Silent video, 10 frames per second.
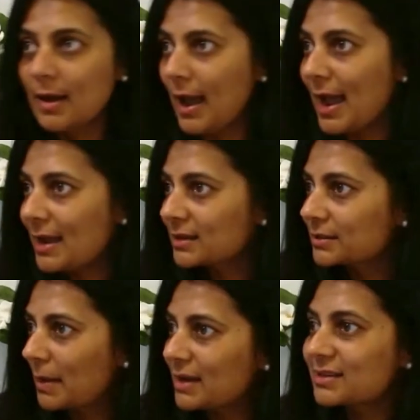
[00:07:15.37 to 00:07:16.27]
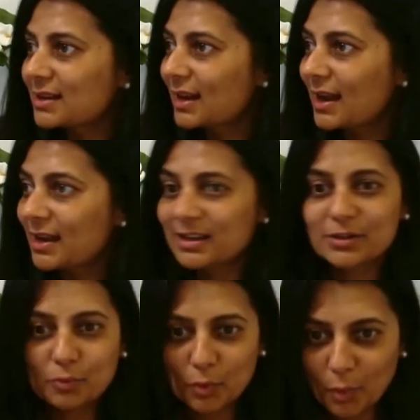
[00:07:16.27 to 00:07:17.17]
as basic
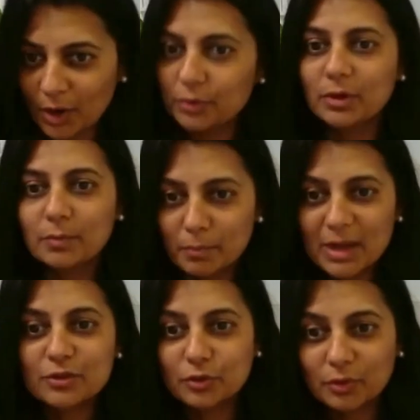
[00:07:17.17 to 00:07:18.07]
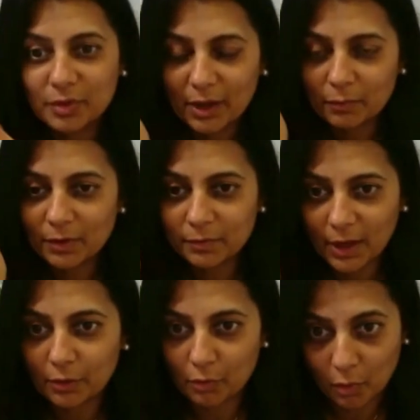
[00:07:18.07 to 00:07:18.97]
as, we want to make sure that we've
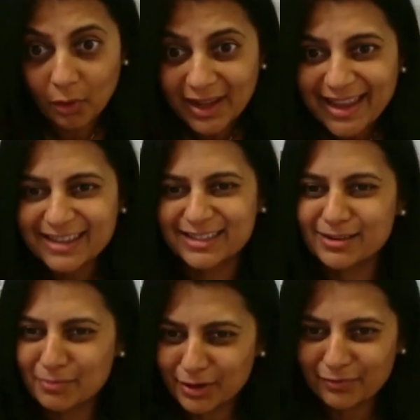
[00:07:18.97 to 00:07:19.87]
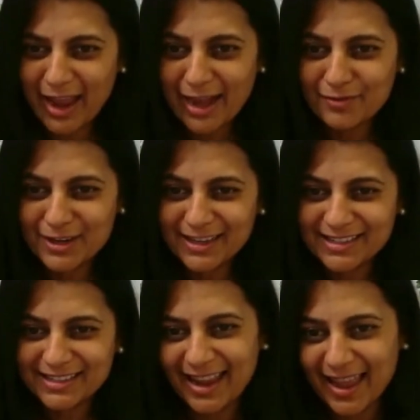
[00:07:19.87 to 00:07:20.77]
enrolled X number of
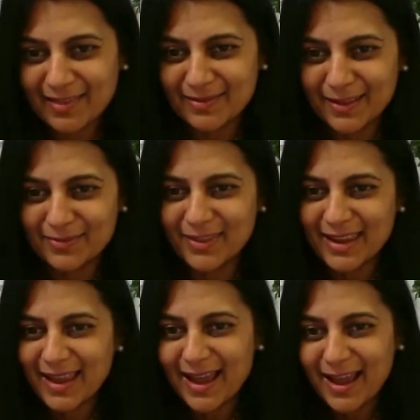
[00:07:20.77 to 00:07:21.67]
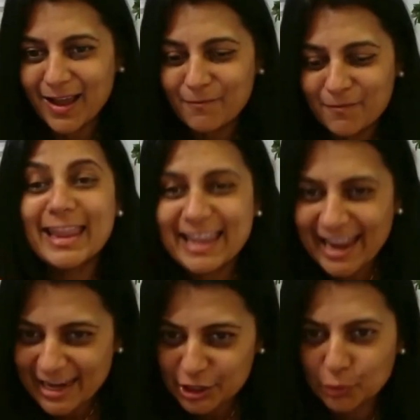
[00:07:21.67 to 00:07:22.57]
advocates and that they have
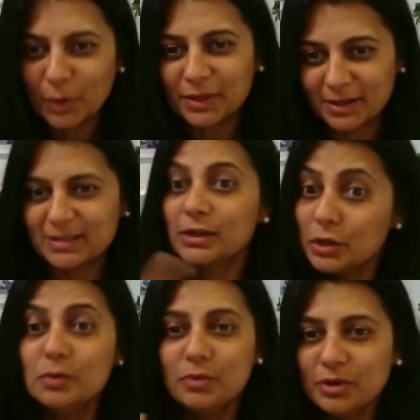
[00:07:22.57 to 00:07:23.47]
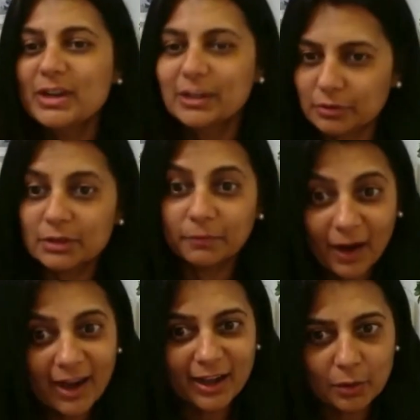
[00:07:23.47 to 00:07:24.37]
engaged with us. And you get to
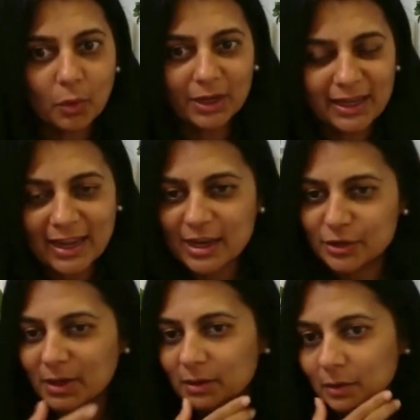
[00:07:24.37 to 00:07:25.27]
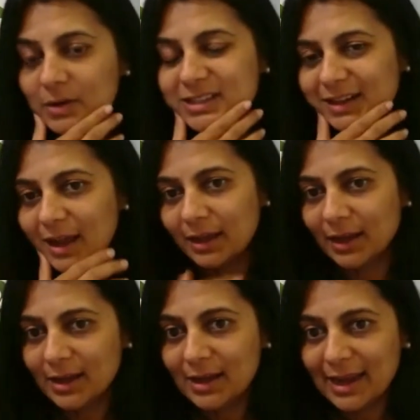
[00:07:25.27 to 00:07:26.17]
define what engagement looks like.
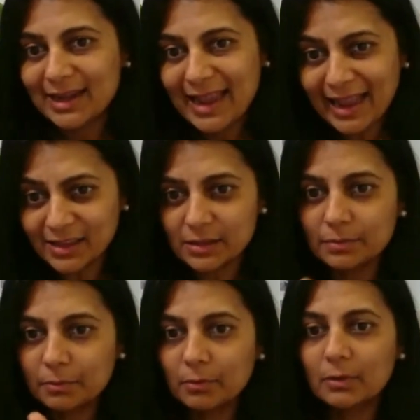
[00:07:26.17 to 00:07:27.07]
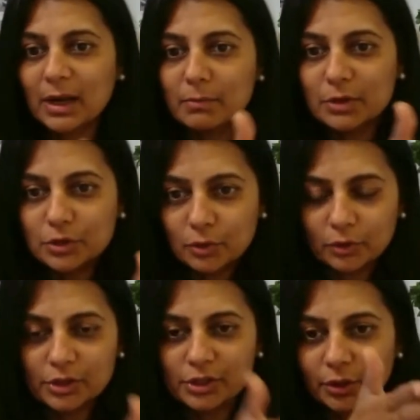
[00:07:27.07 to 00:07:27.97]
And as the program
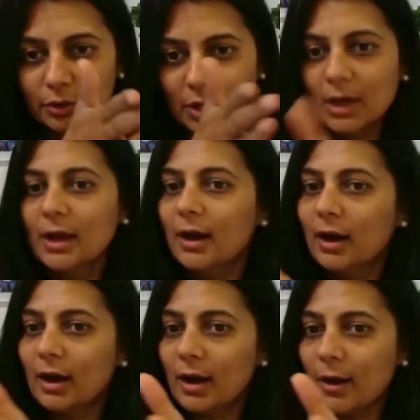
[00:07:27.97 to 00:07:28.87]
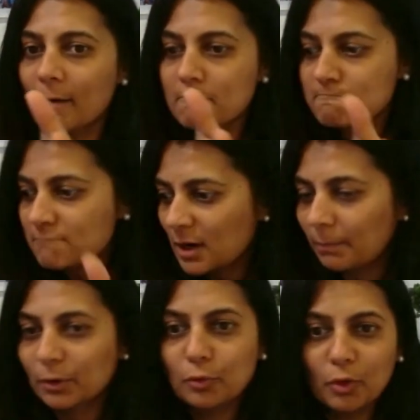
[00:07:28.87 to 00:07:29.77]
matures, a
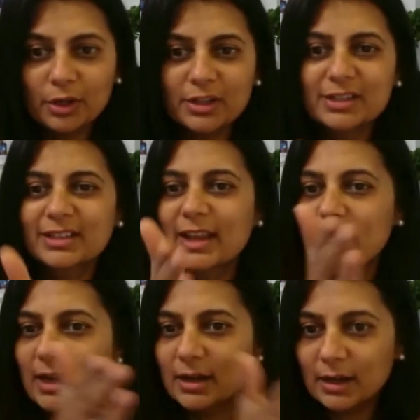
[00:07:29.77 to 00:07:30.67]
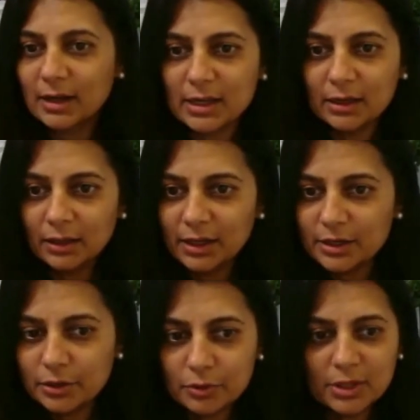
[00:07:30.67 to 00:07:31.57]
couple of quarters in, a year
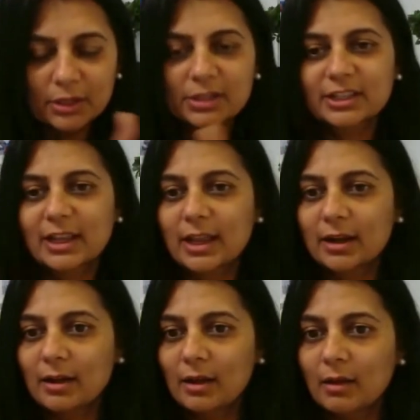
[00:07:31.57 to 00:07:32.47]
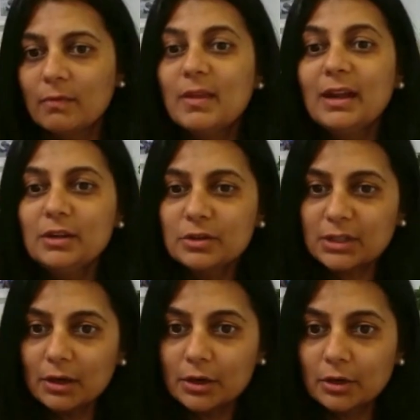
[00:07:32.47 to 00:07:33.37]
in, 2 years in, then you
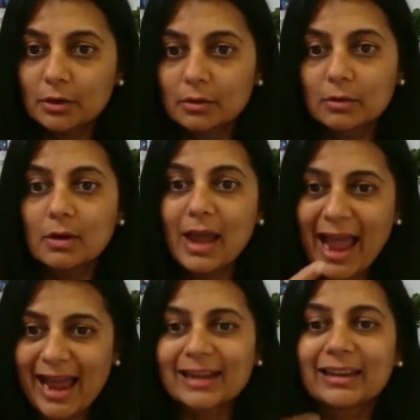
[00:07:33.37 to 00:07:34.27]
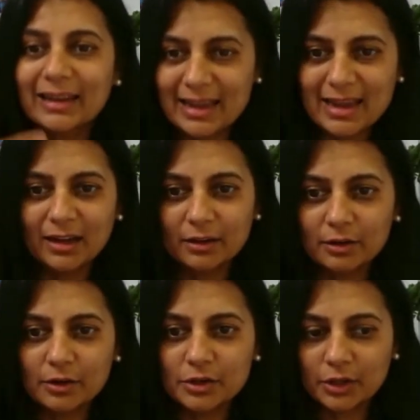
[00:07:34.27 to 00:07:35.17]
start to add
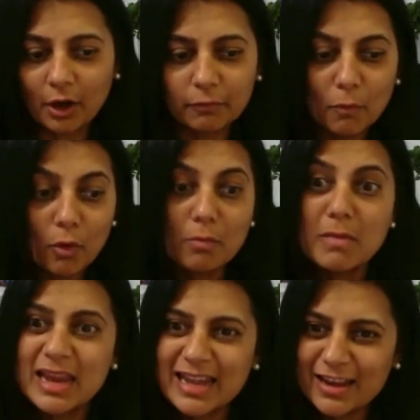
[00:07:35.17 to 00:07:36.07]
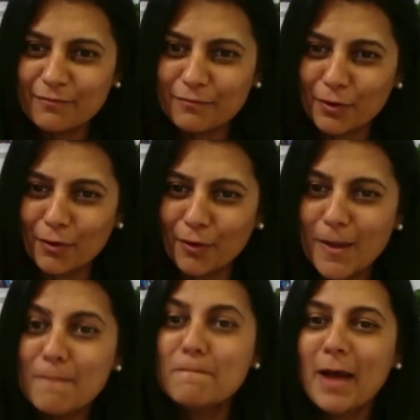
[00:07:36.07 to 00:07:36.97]
layers of more meaningful,
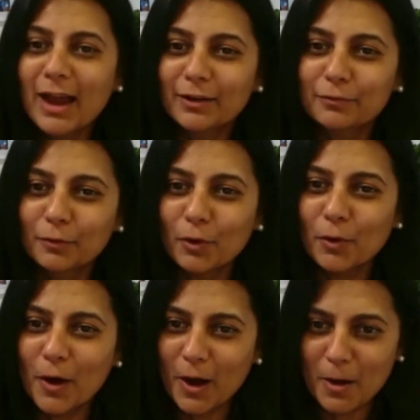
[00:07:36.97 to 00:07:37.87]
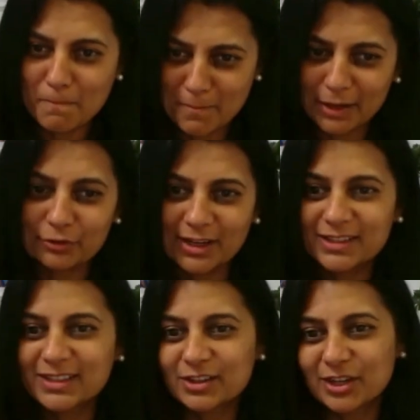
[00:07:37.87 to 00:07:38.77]
impactful
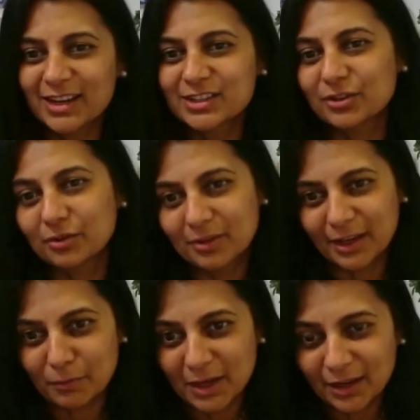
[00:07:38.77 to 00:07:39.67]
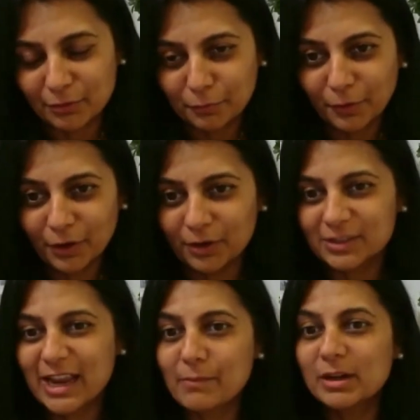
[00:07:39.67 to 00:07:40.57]
metrics, such as, can we get
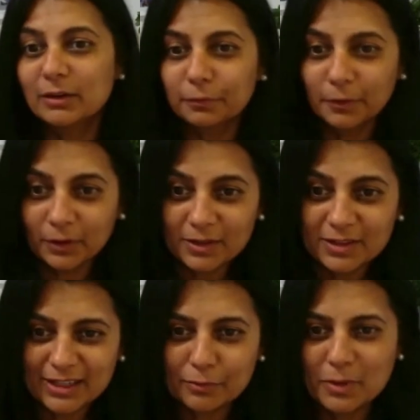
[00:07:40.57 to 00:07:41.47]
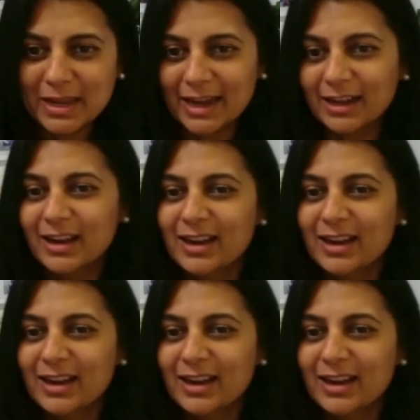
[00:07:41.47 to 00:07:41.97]
referrals? How many referrals did we get?